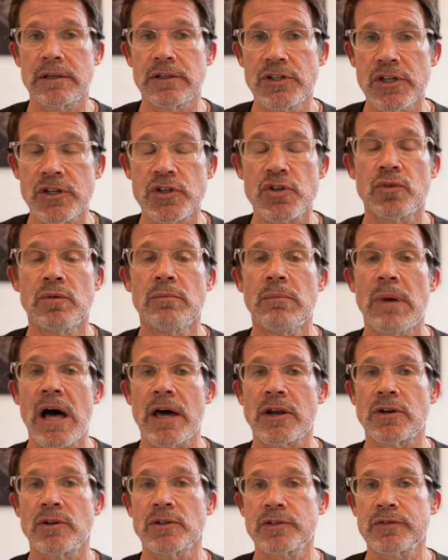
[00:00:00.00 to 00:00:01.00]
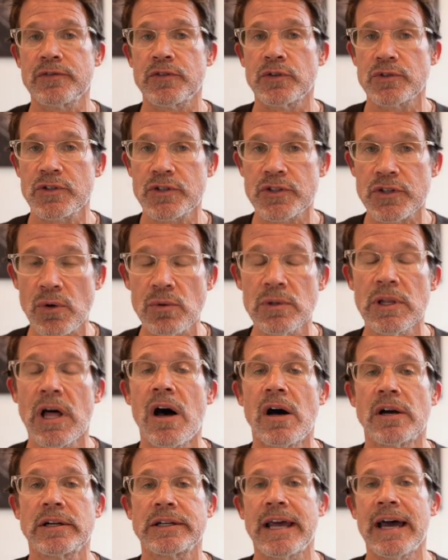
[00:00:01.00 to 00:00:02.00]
digital models for so long